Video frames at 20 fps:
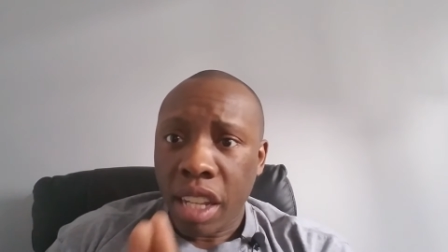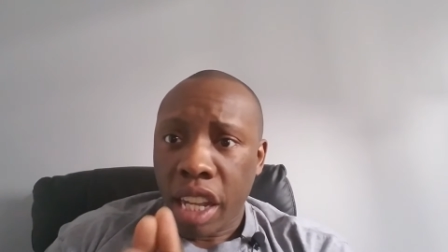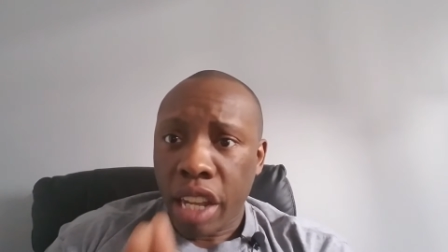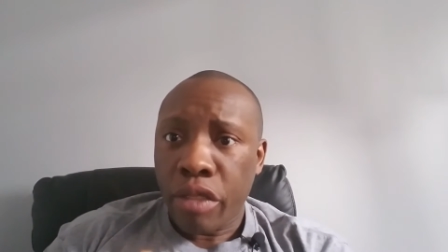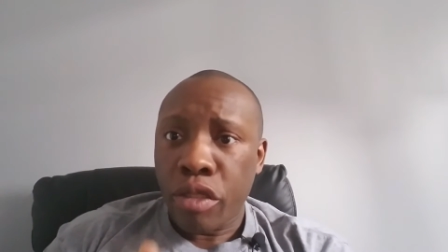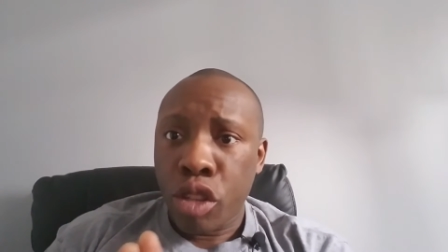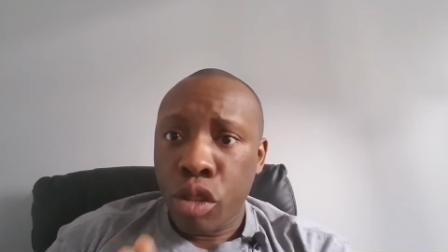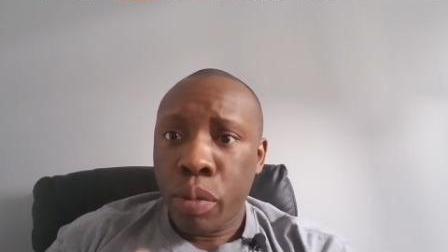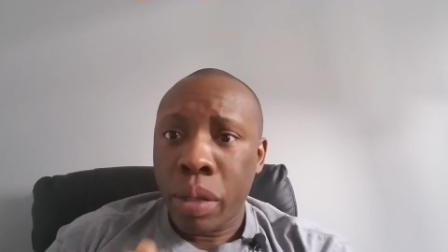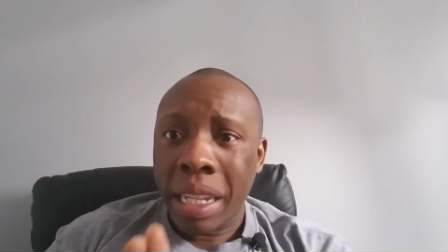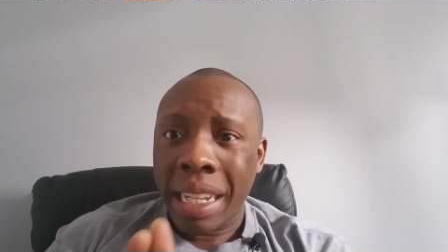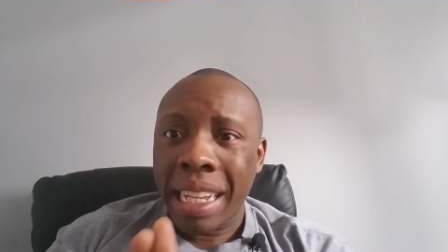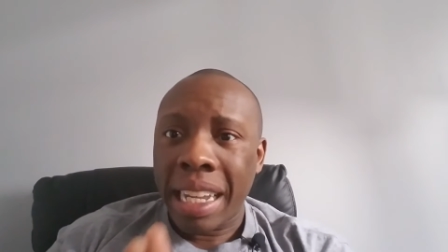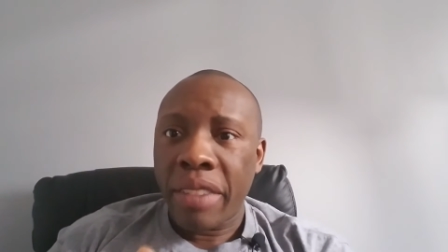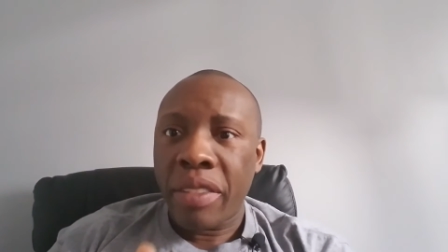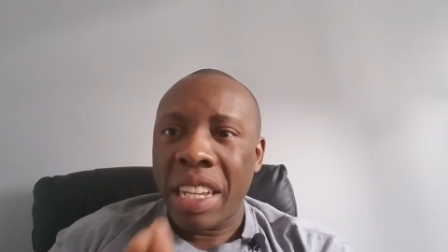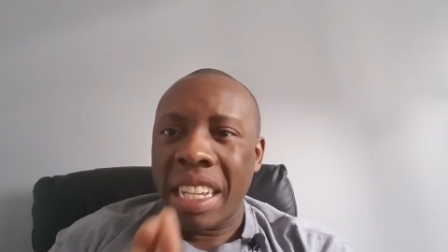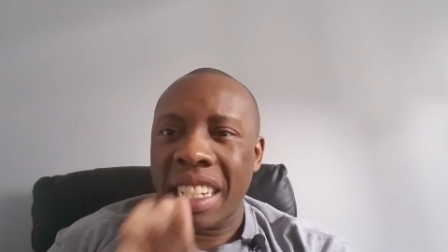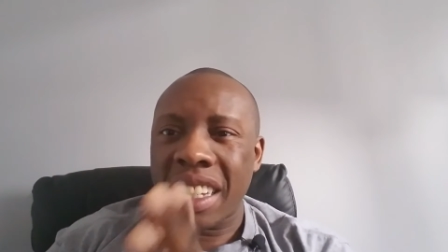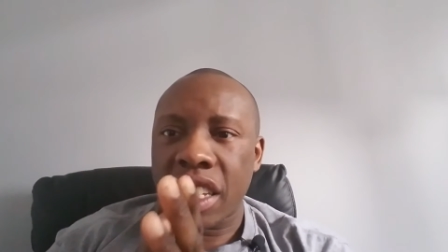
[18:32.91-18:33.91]
if you
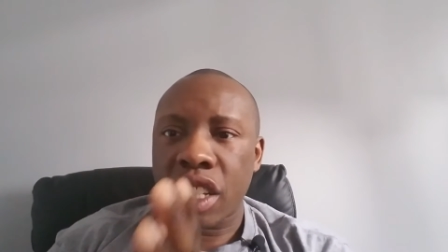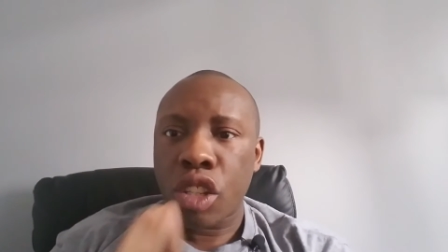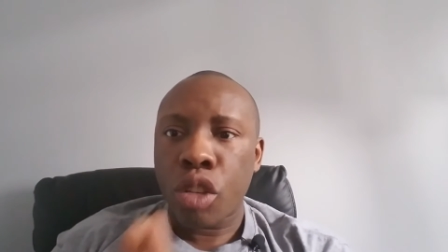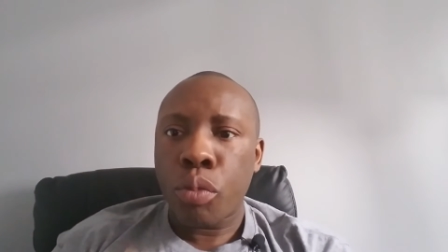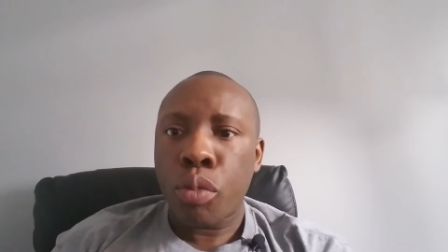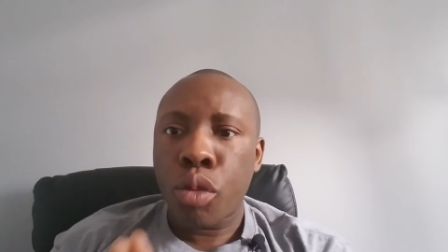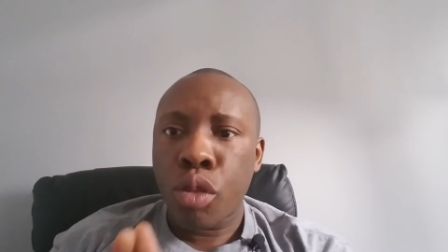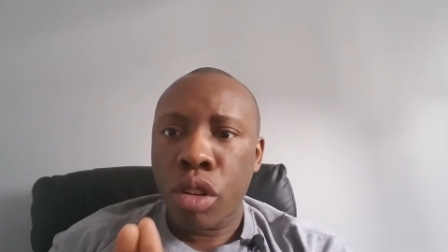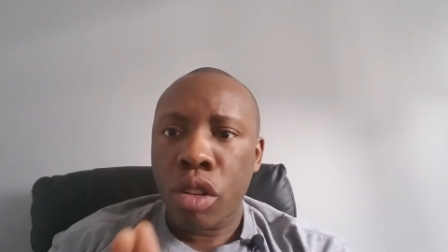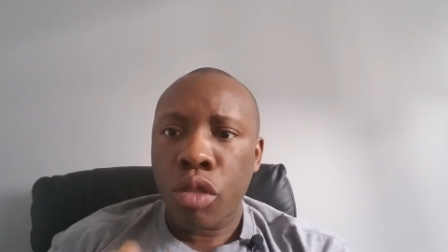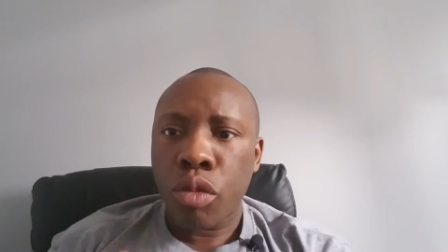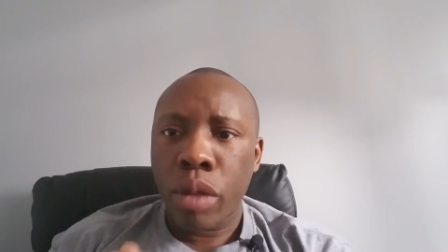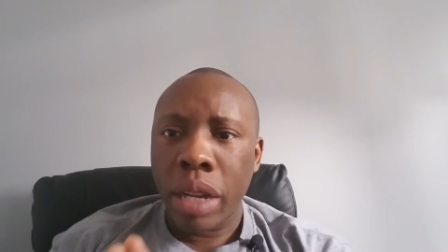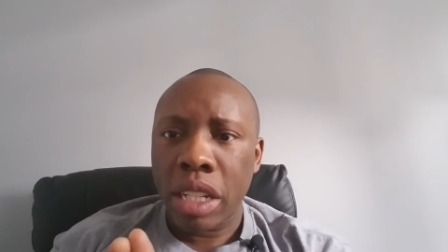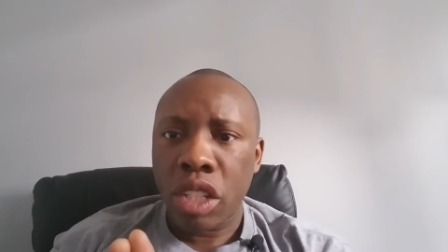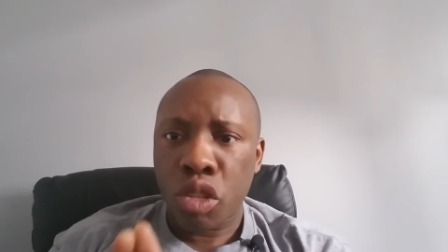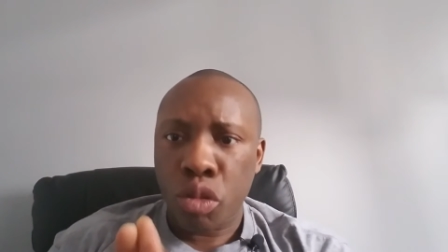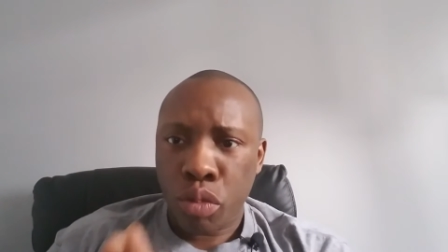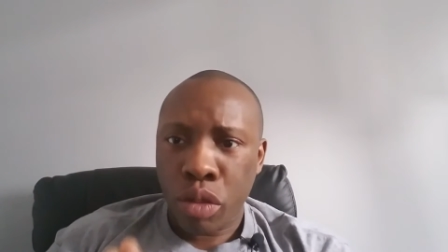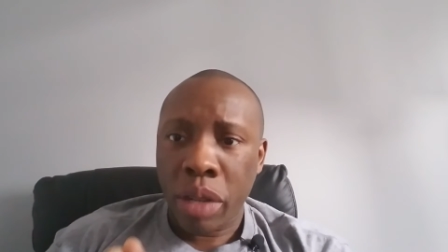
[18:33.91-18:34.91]
believe he's a supporter of
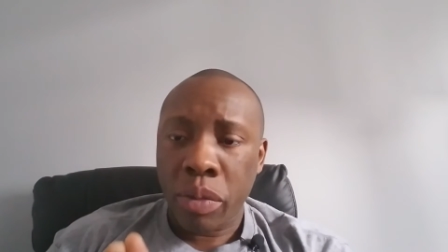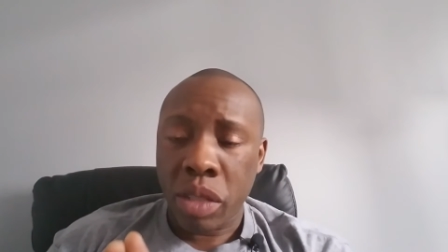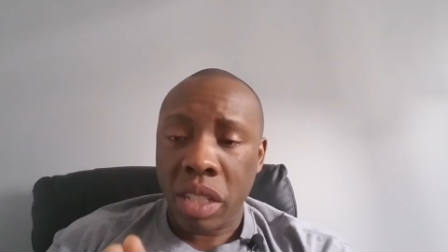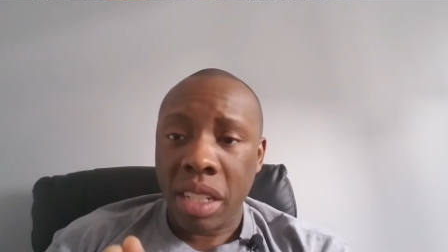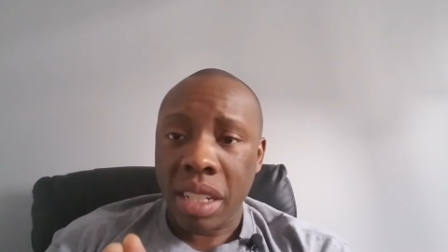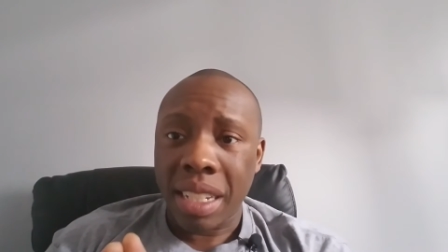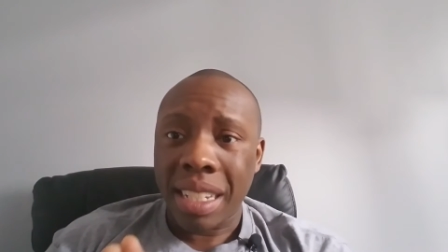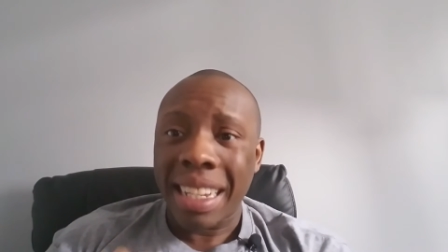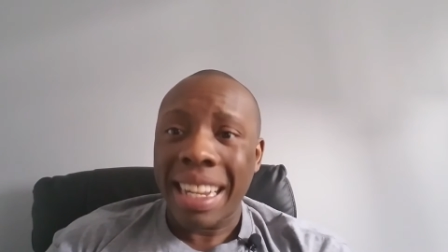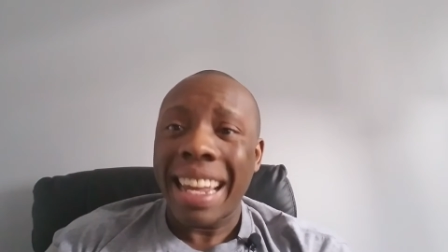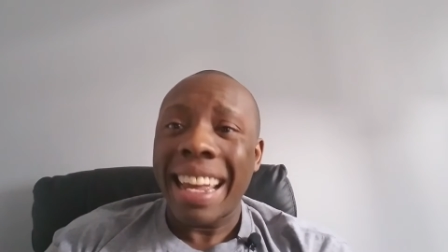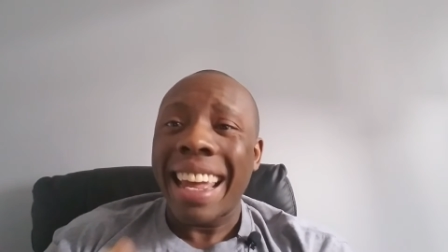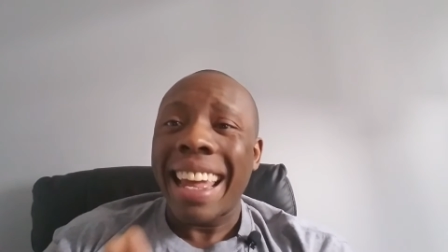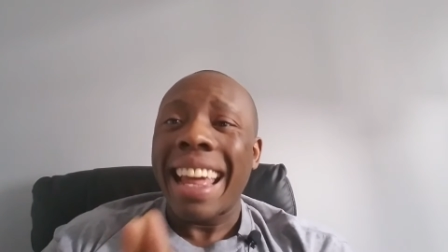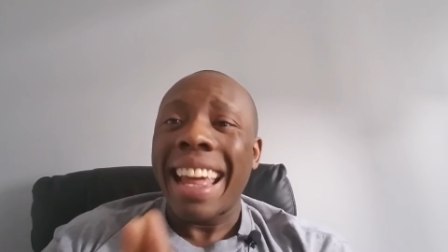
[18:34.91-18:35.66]
white supremacists,